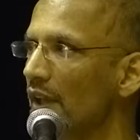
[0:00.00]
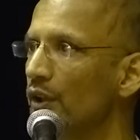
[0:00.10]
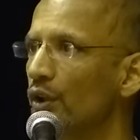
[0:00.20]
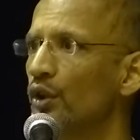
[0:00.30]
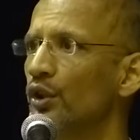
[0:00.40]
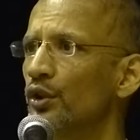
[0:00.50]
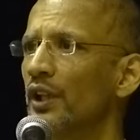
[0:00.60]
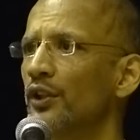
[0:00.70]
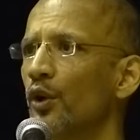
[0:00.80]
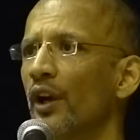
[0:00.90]
You could do
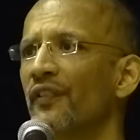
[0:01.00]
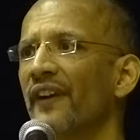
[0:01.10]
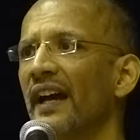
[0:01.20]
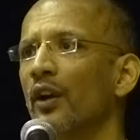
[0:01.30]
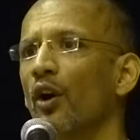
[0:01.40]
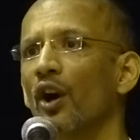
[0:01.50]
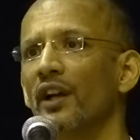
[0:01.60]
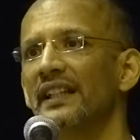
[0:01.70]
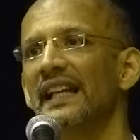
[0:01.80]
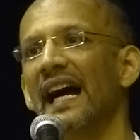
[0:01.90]
the TOEFL
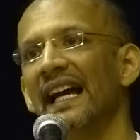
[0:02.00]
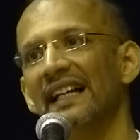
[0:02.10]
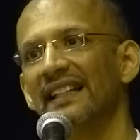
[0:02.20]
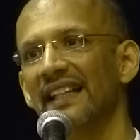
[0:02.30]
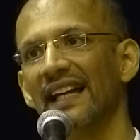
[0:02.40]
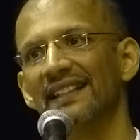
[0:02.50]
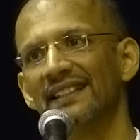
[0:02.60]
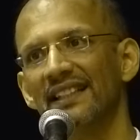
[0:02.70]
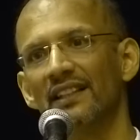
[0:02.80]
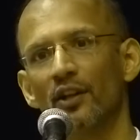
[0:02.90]
or the
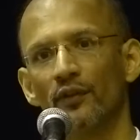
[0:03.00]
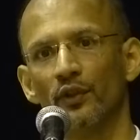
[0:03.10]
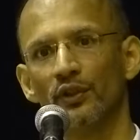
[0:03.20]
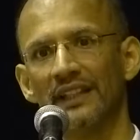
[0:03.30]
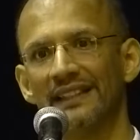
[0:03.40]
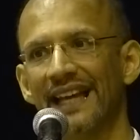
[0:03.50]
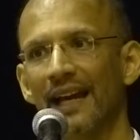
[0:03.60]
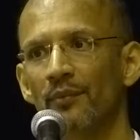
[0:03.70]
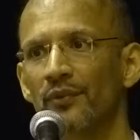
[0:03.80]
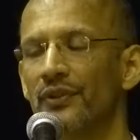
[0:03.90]
IELTS, either of those
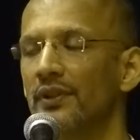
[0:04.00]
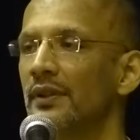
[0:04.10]
exams.